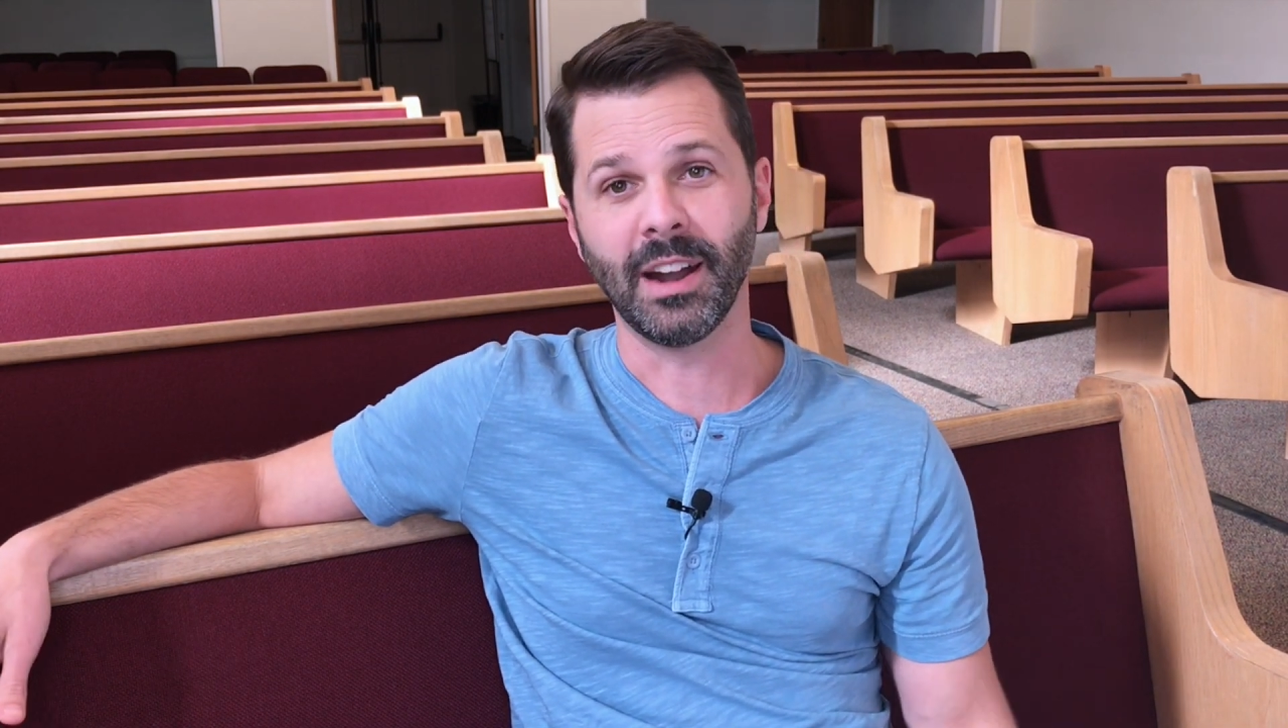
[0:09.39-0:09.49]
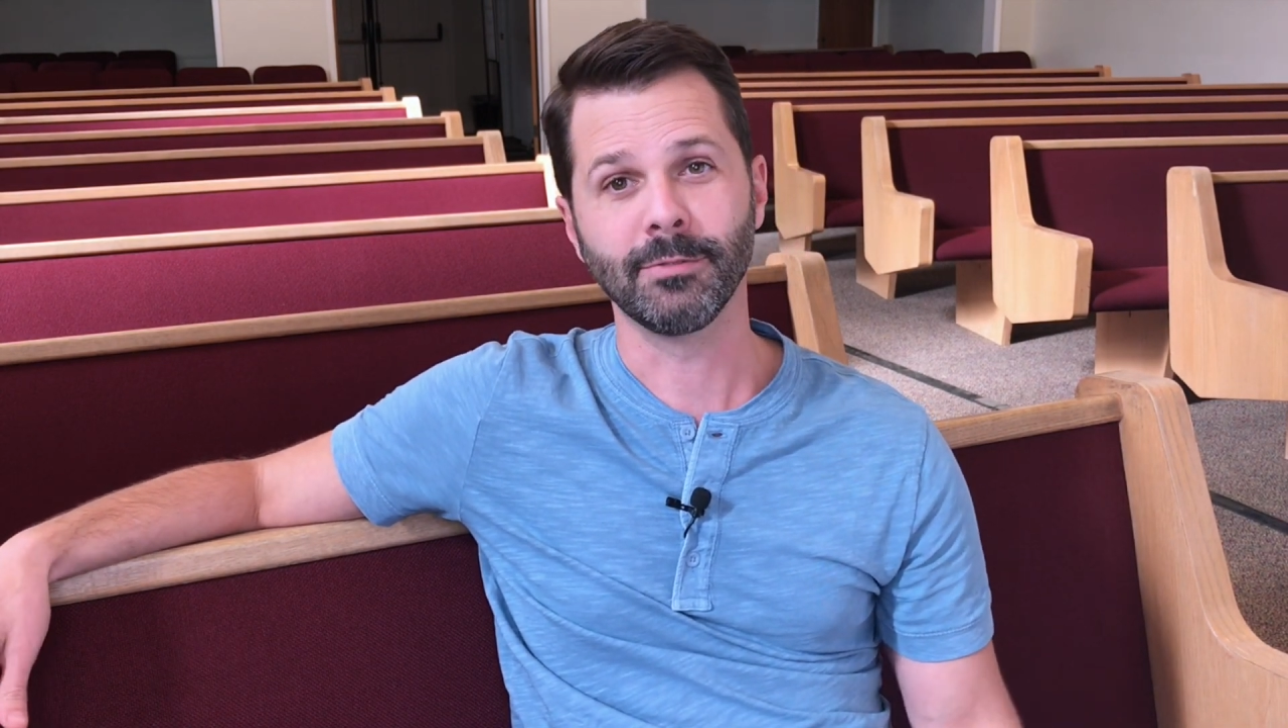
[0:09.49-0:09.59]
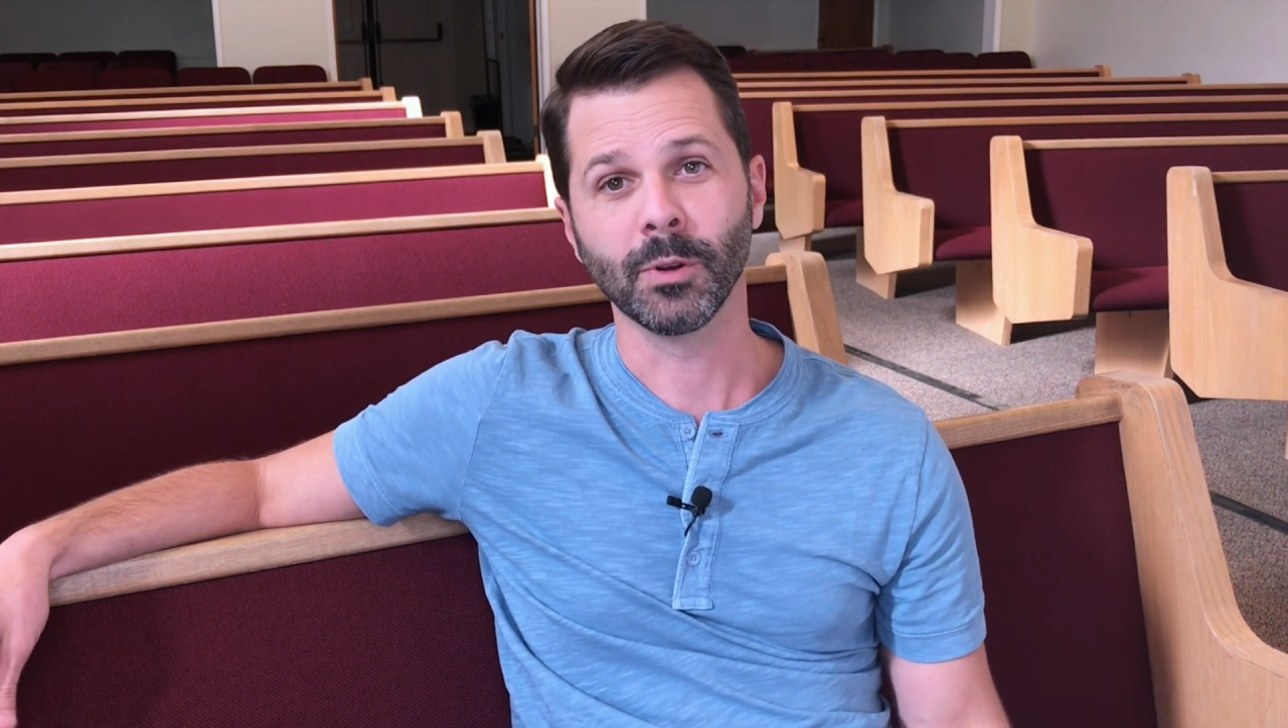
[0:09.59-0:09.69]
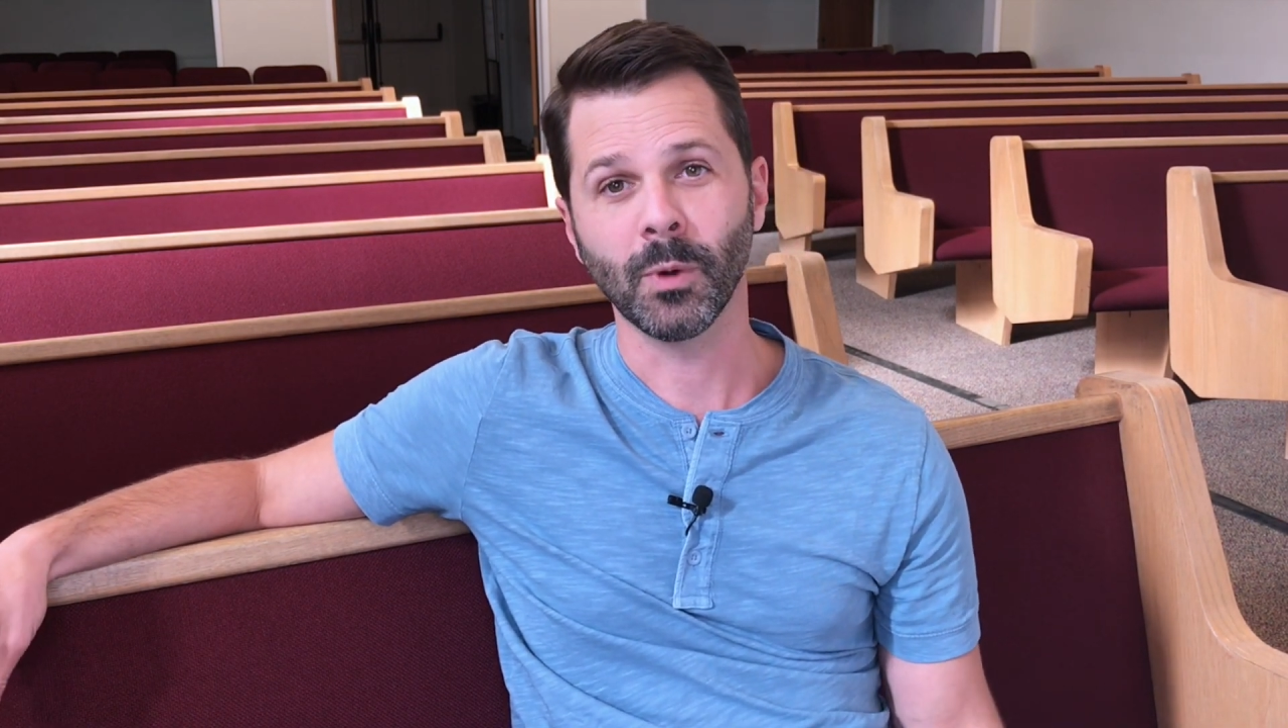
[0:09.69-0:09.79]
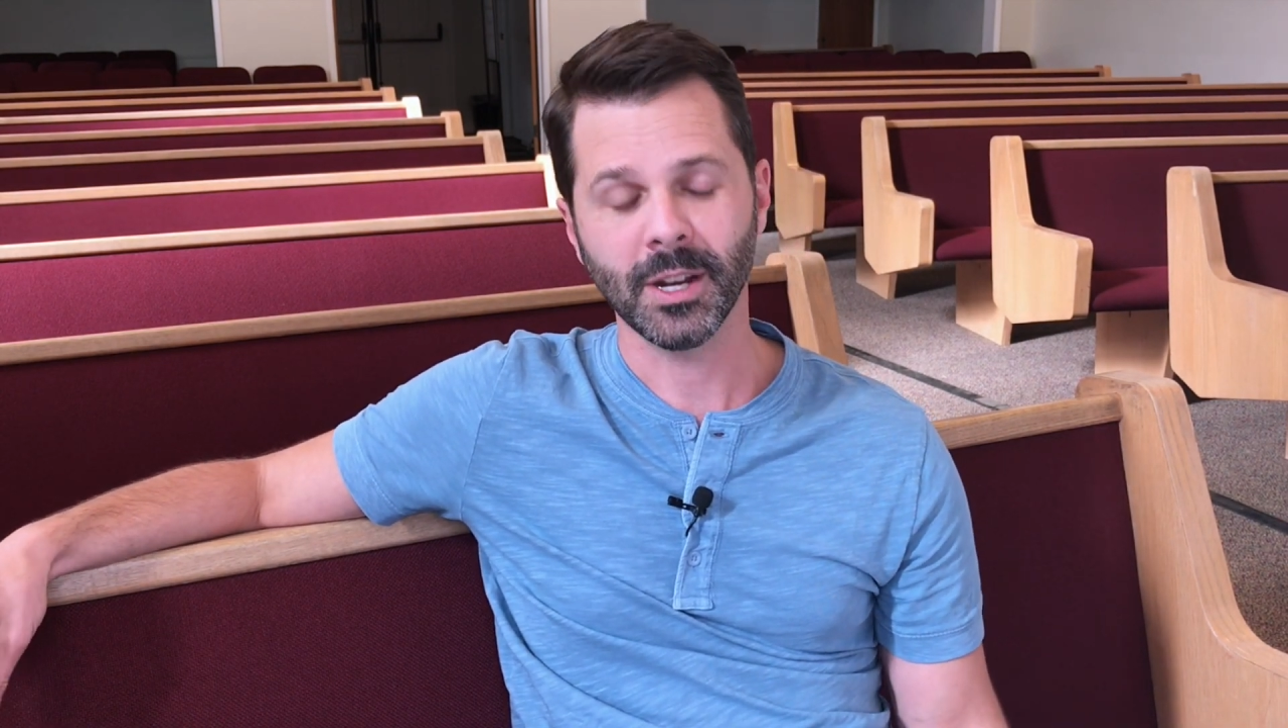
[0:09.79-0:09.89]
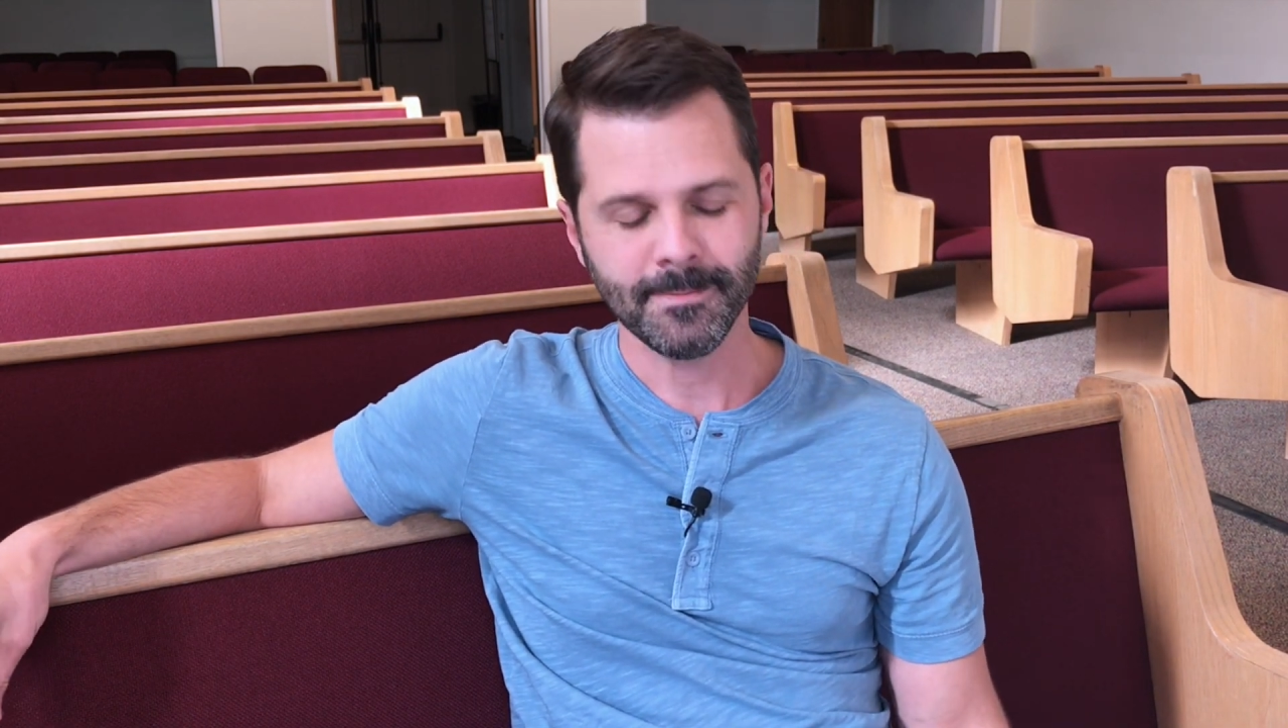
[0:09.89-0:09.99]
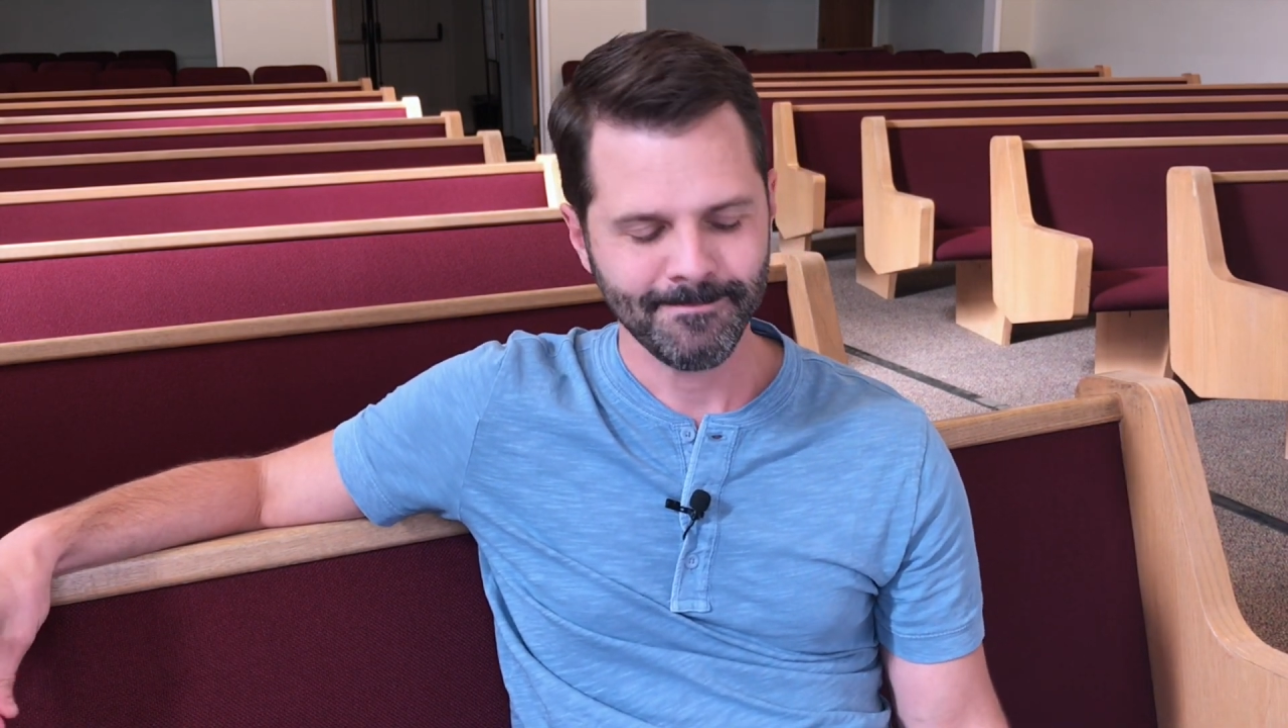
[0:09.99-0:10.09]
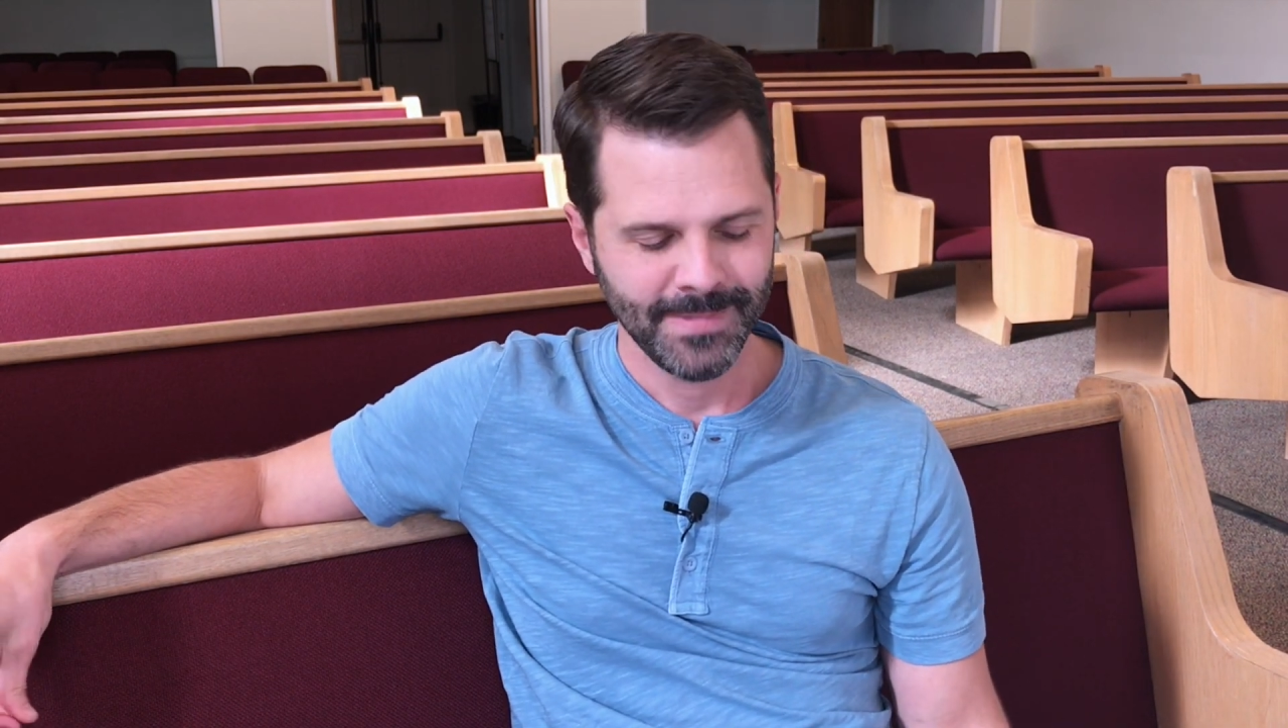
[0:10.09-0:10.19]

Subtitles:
everyone.